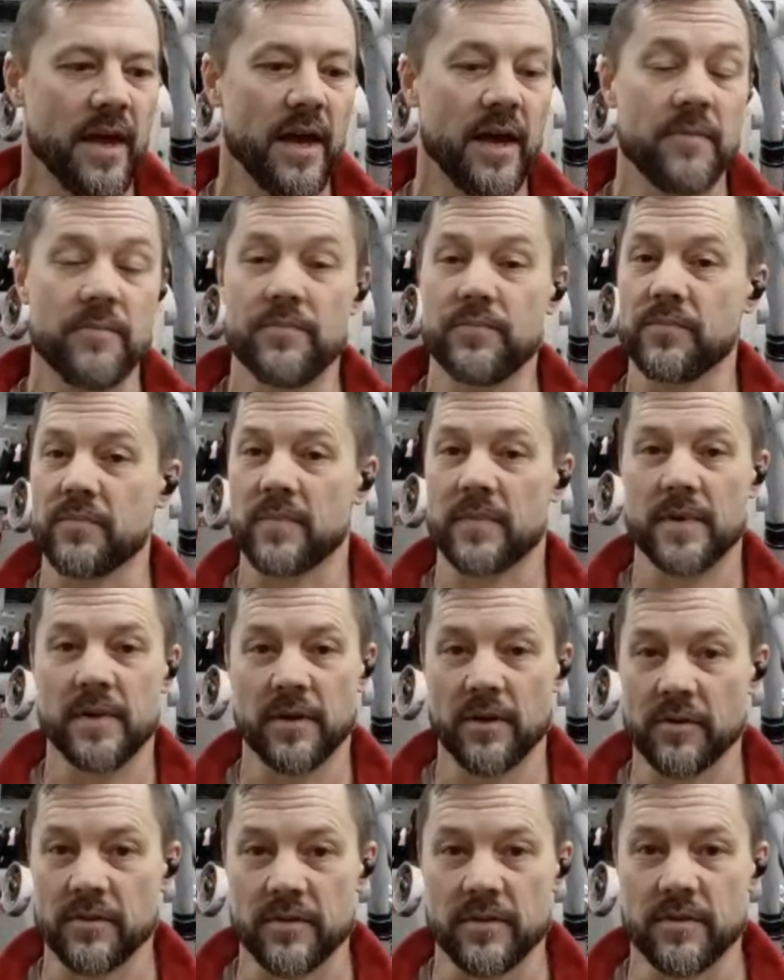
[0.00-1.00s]
And, you
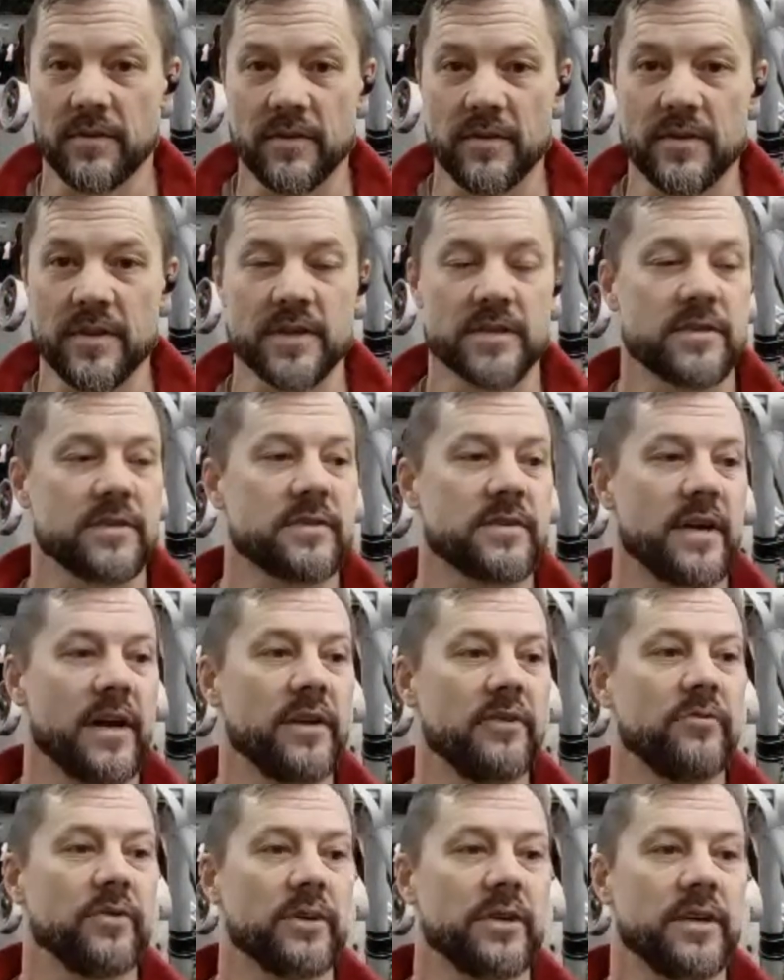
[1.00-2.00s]
know, this is
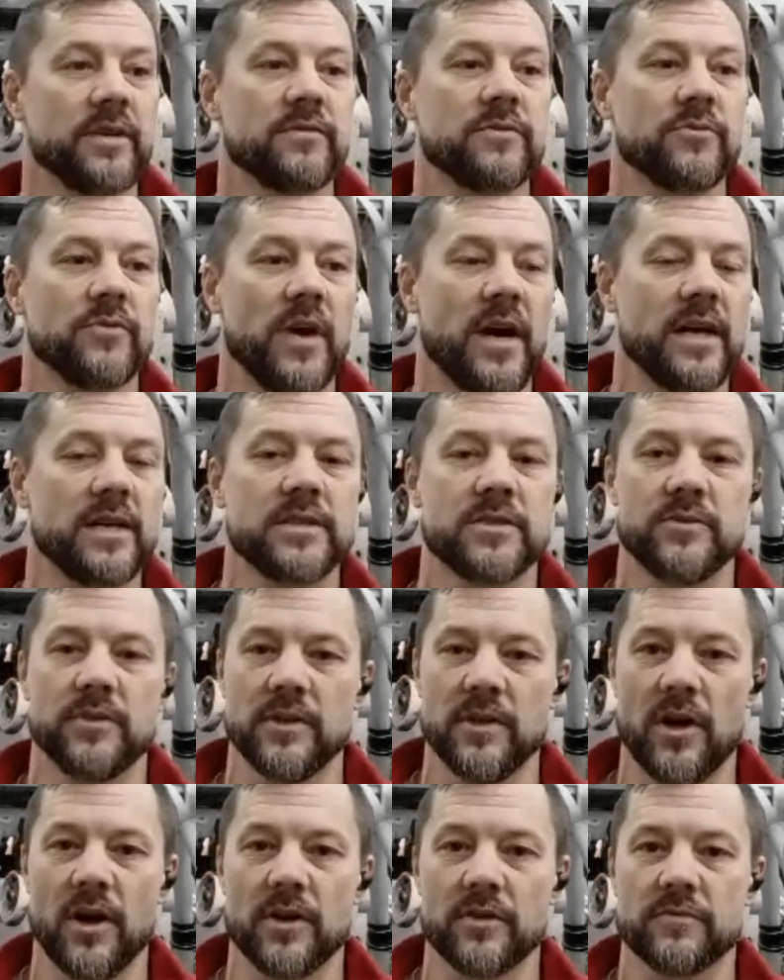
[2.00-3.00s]
kind of what gives rise to a
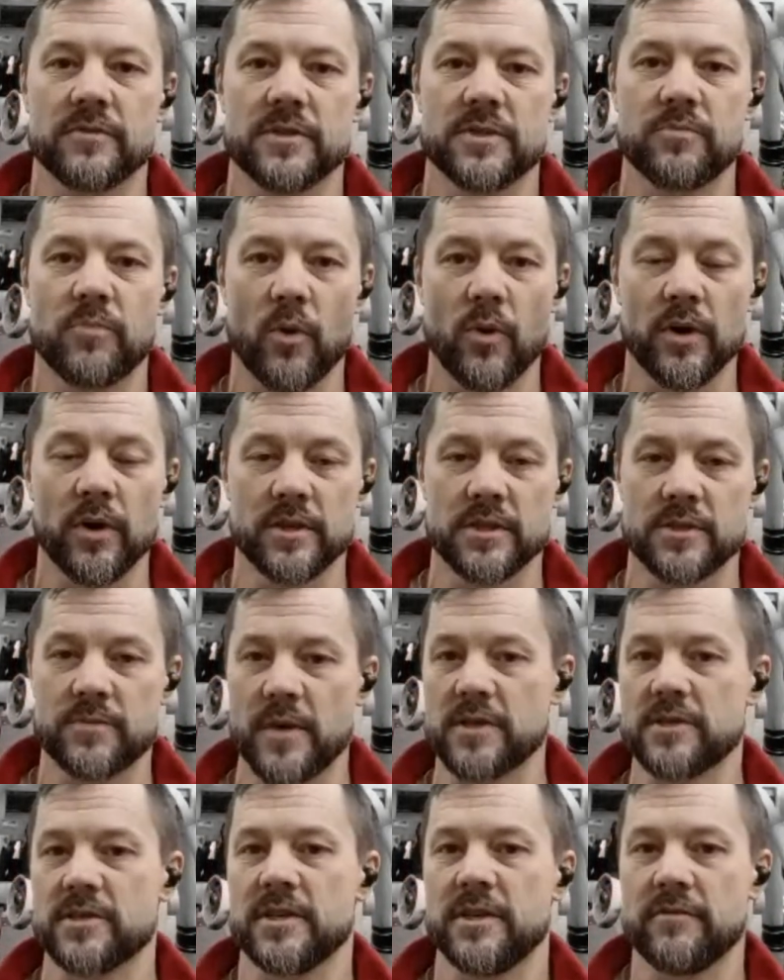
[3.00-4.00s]
lot of sport,
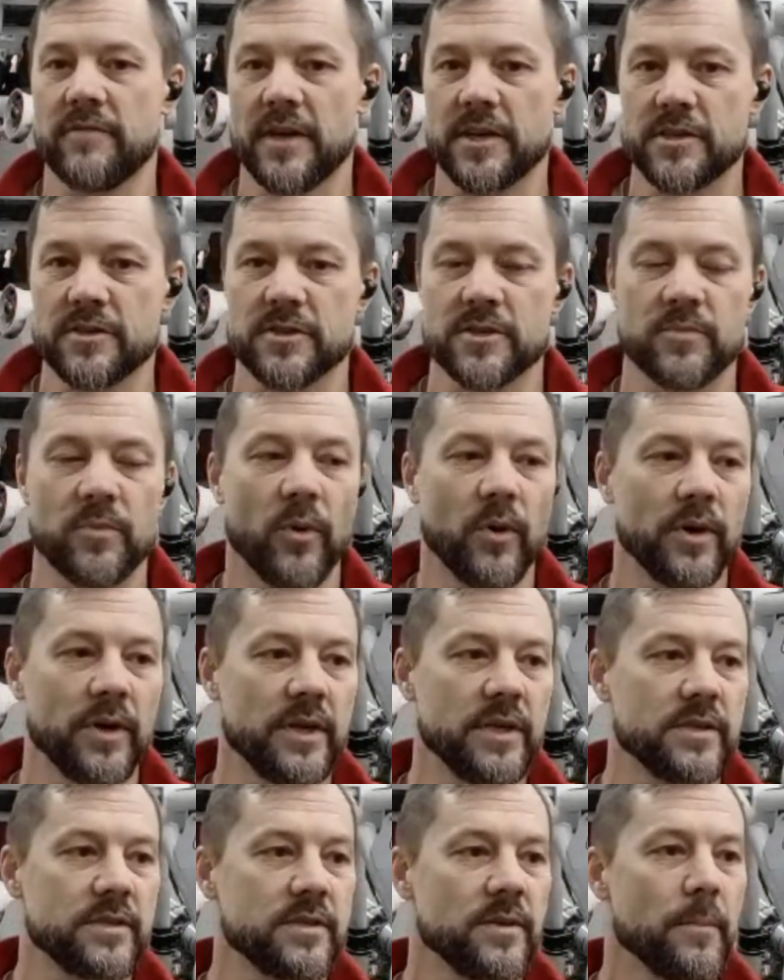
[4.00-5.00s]
especially adventure sport,
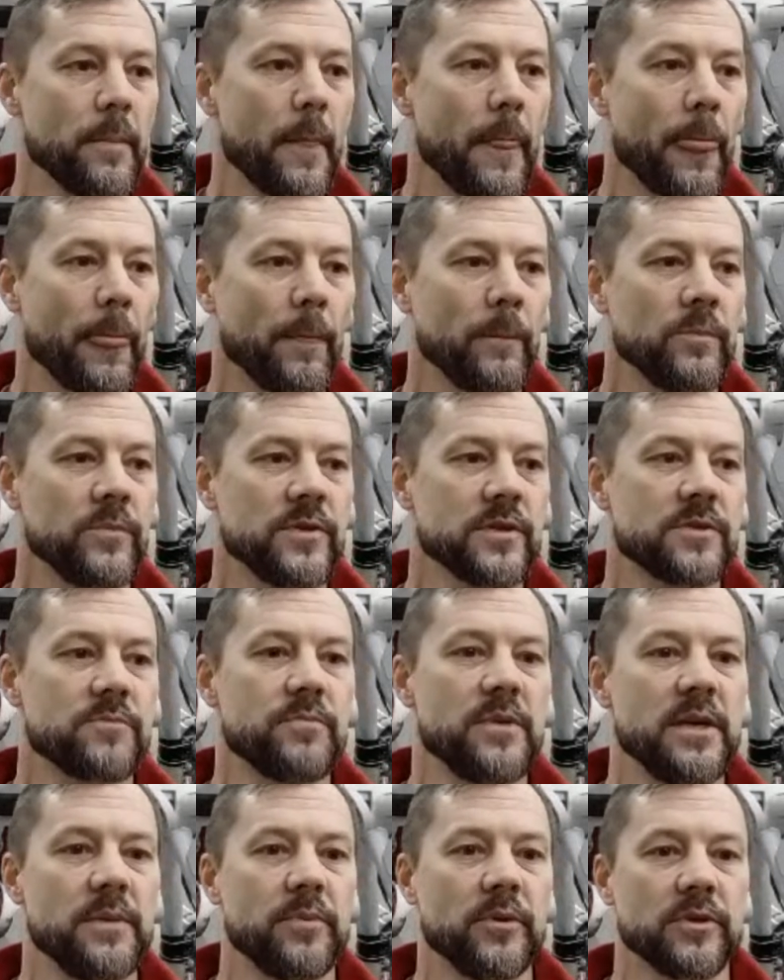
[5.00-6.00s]
is just
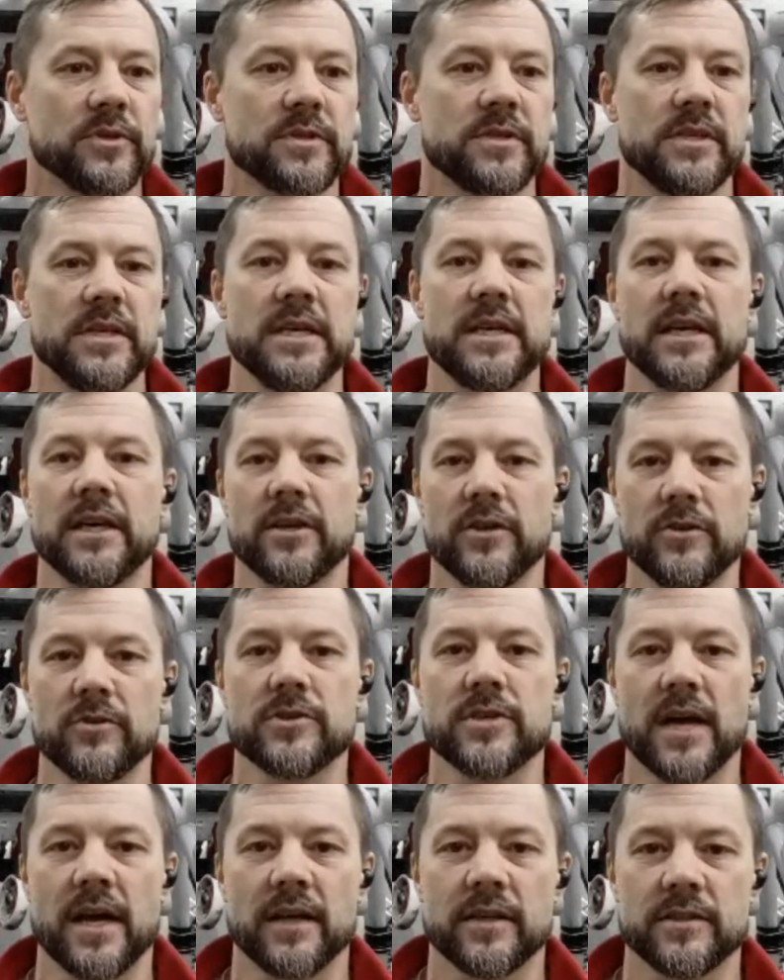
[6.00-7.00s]
people seeking new
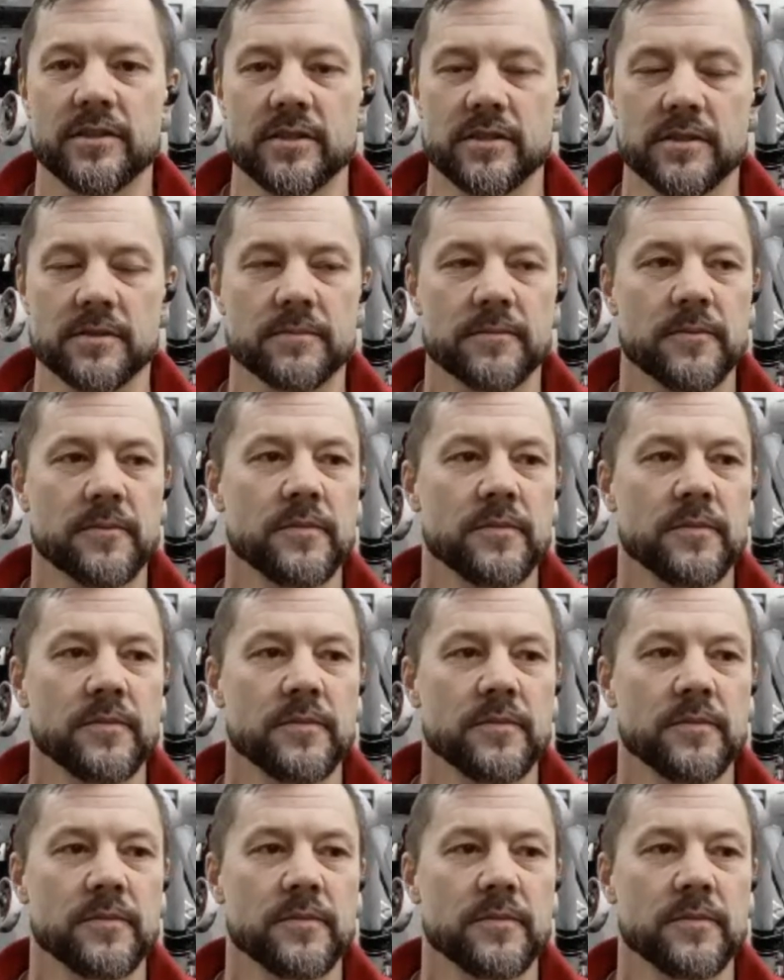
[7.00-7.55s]
challenges.